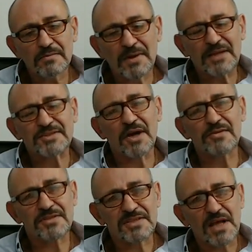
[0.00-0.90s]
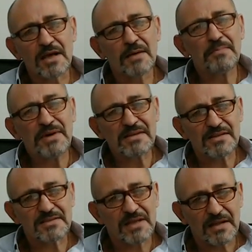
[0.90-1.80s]
well, I was going to say a
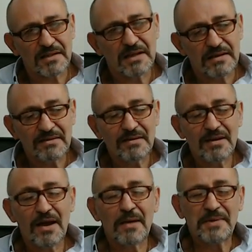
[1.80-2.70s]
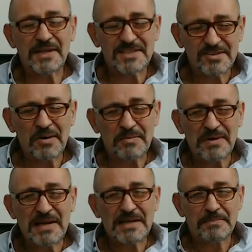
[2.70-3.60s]
breathing technique, but it's not
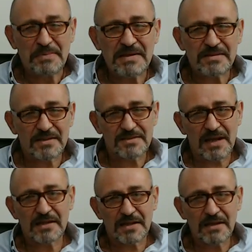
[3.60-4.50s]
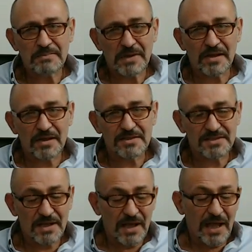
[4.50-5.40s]
really a breathing technique,
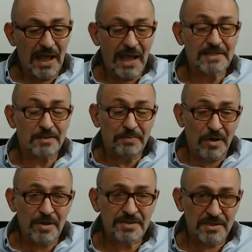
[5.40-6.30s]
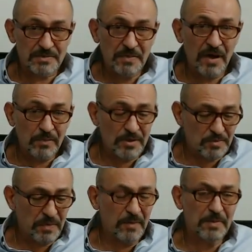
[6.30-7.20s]
because it's a process by
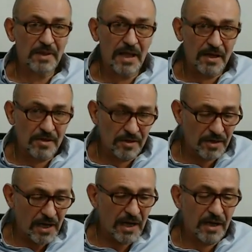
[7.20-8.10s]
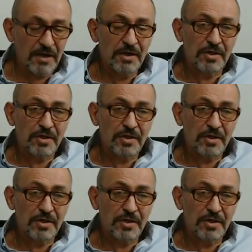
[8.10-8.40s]
which people are